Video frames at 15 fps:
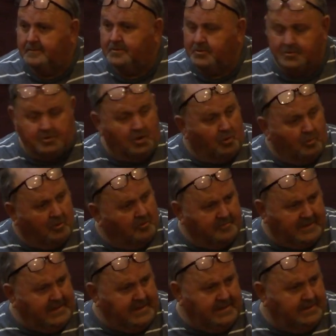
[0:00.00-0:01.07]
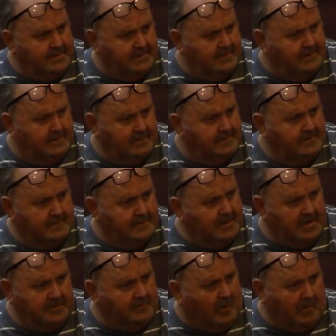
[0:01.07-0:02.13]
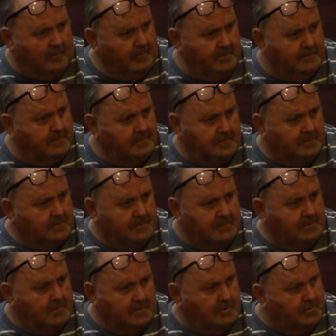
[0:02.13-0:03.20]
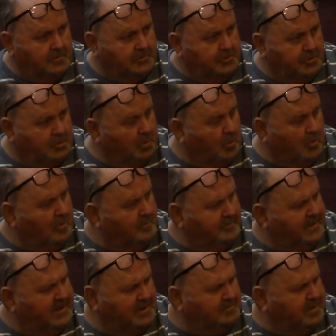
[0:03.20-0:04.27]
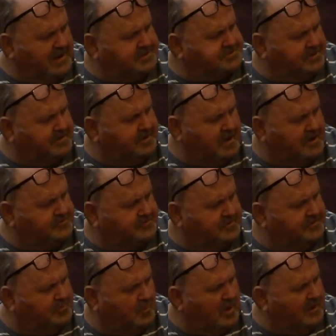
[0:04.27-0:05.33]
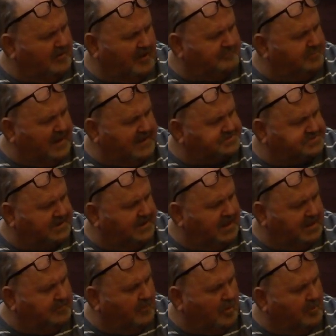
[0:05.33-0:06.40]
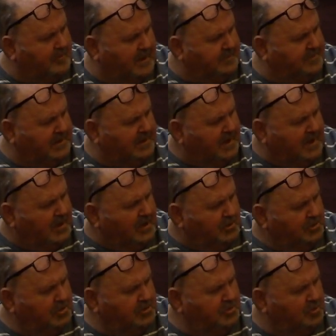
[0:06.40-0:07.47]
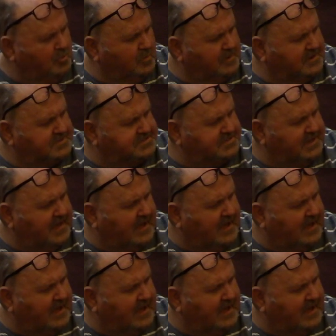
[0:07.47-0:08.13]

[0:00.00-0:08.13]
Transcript: you don't want me? anymore? You don't want me to bless your country the way I've blessed it anymore, maybe? You, you want to see